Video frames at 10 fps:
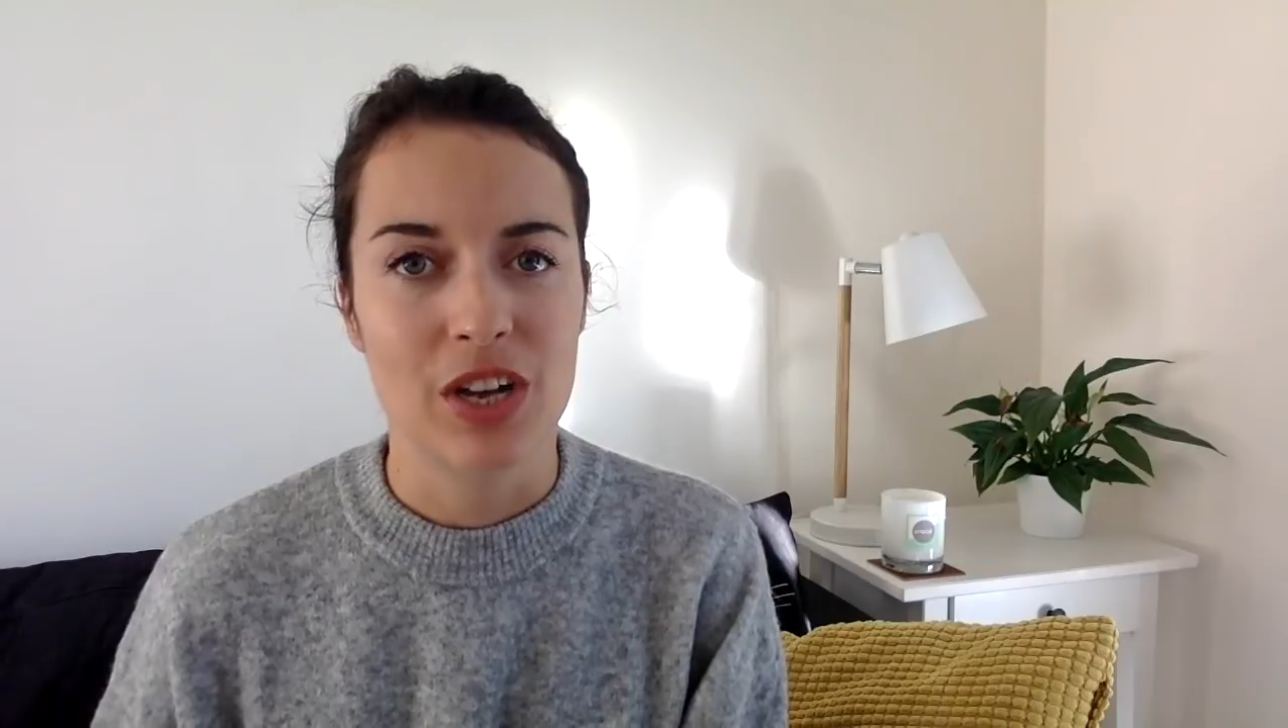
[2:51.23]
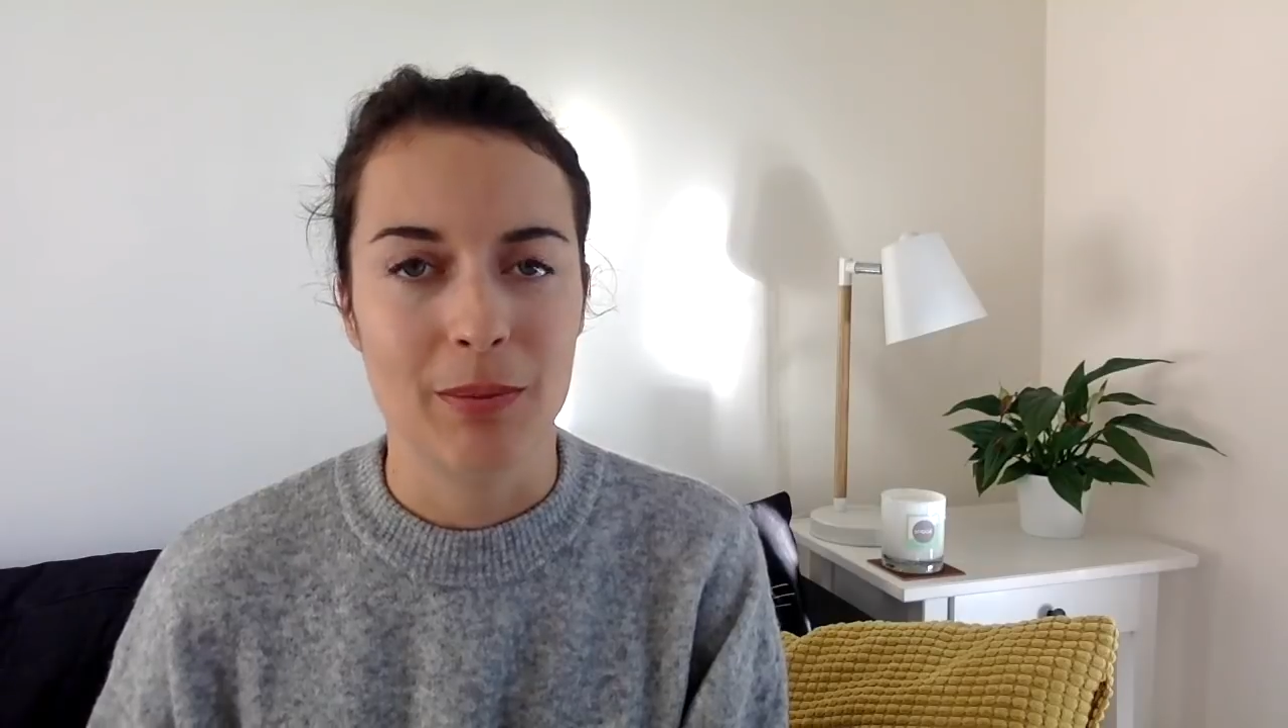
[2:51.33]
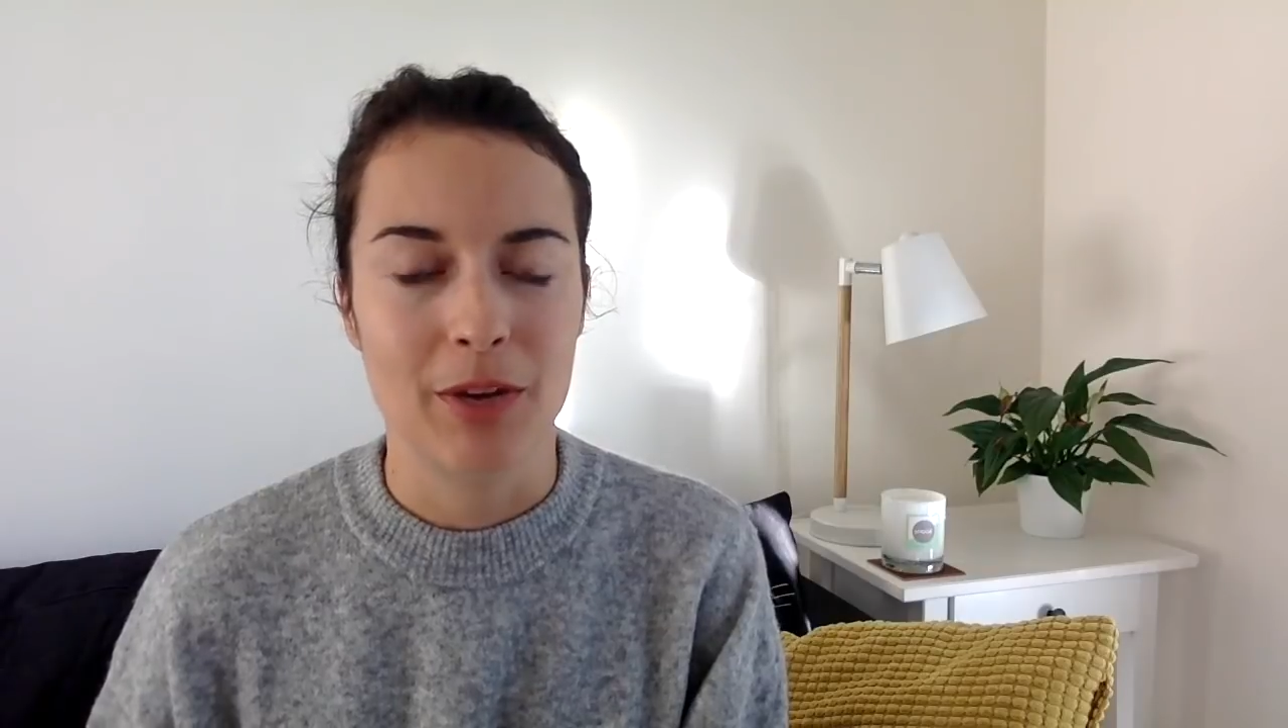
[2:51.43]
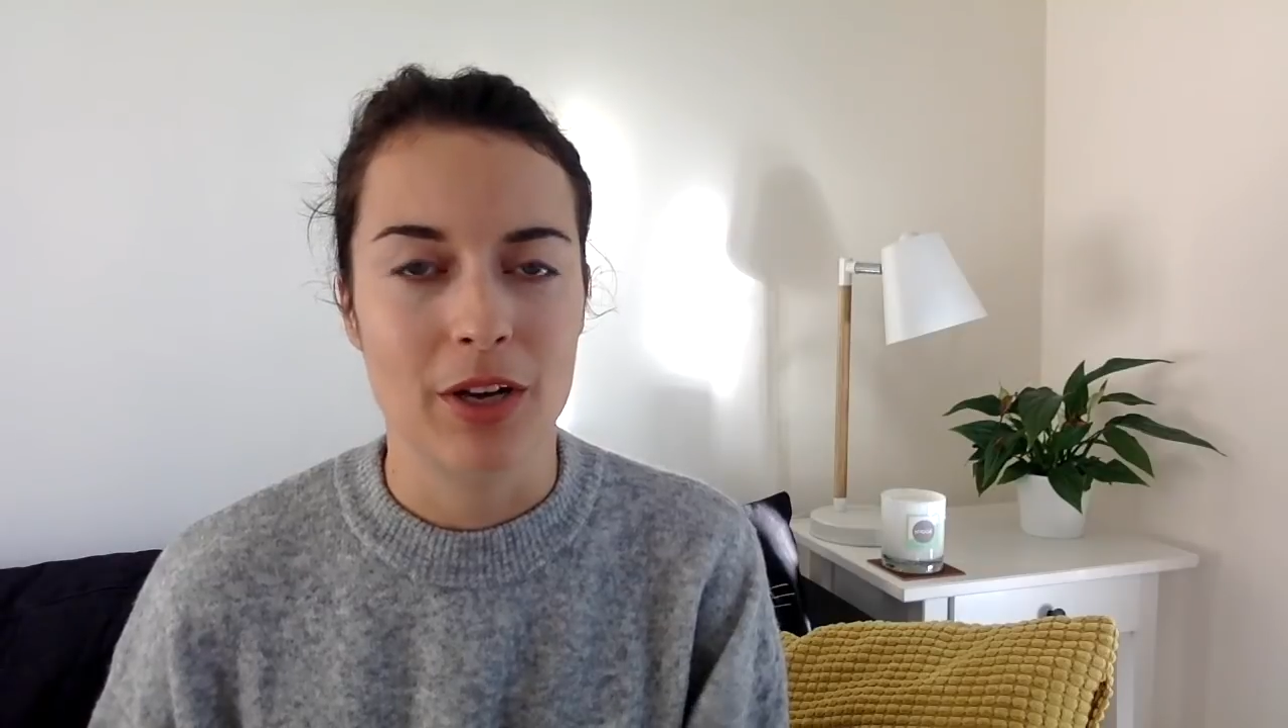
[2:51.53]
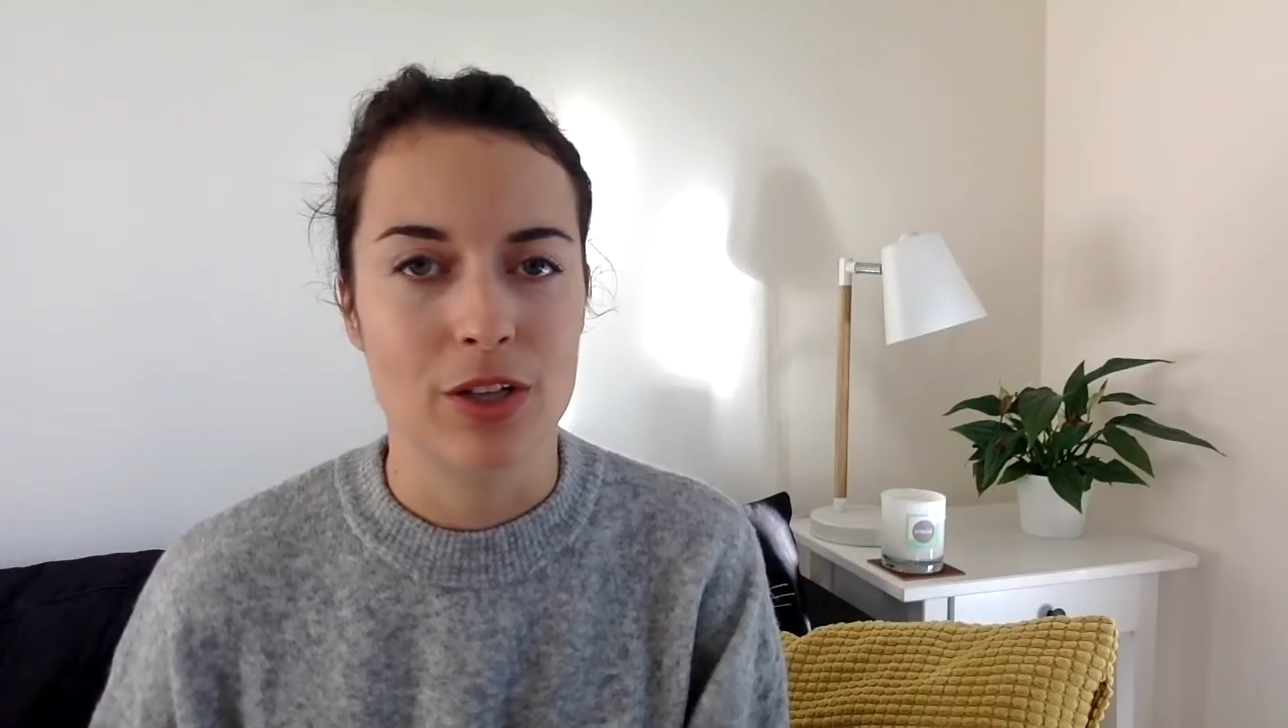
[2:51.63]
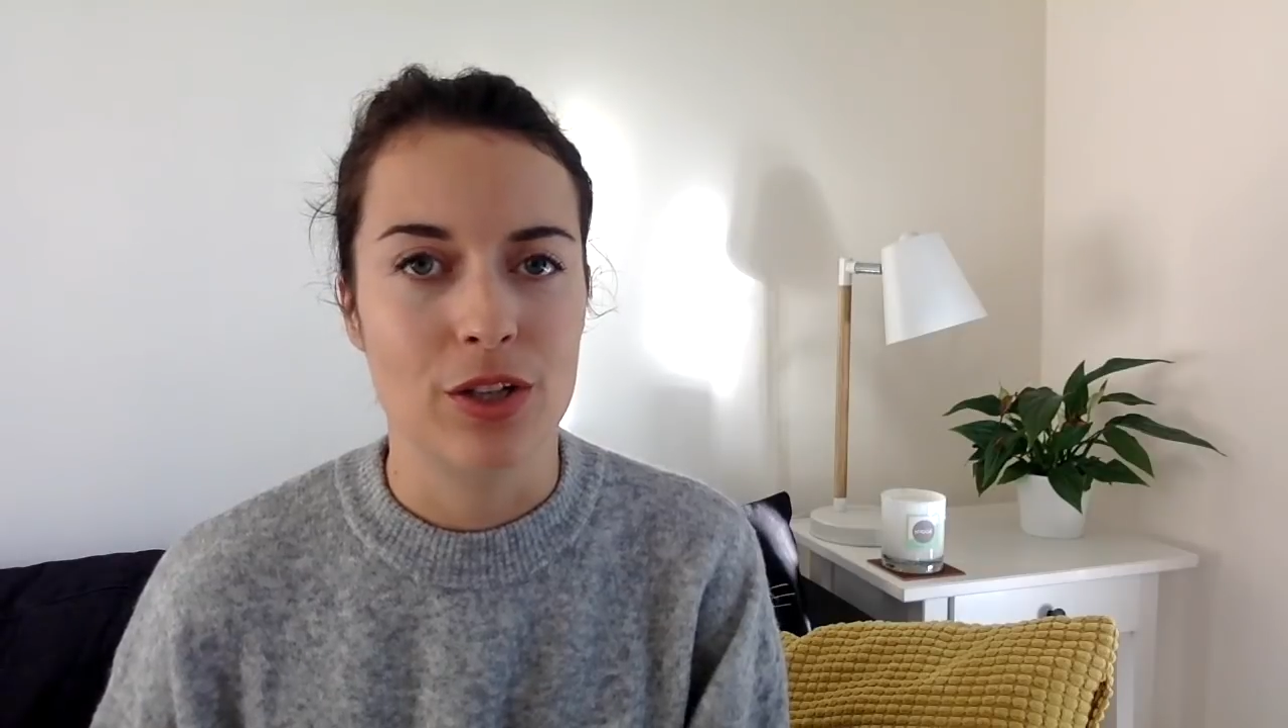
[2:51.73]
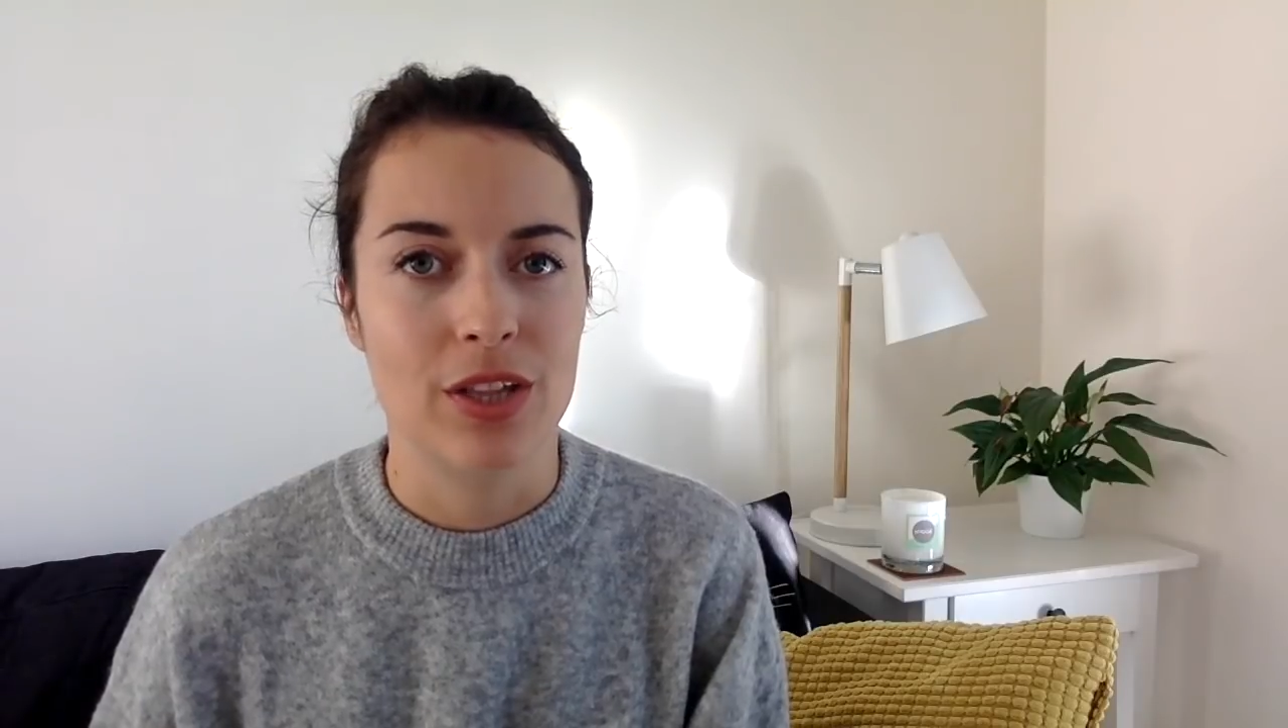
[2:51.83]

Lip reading: I'm going to